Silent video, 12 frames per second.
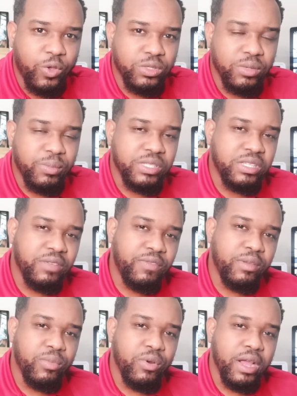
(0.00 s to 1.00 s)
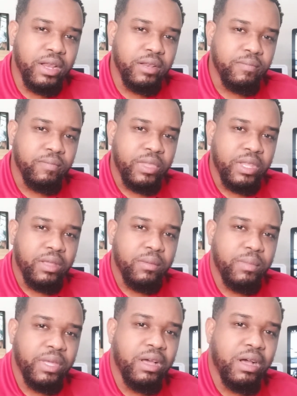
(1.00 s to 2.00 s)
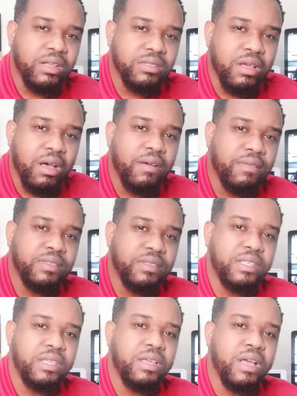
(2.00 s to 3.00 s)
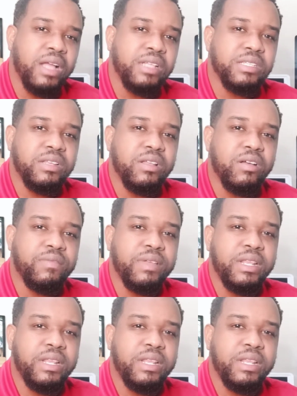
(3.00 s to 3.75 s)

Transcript: the Pacific brand because of the content of it.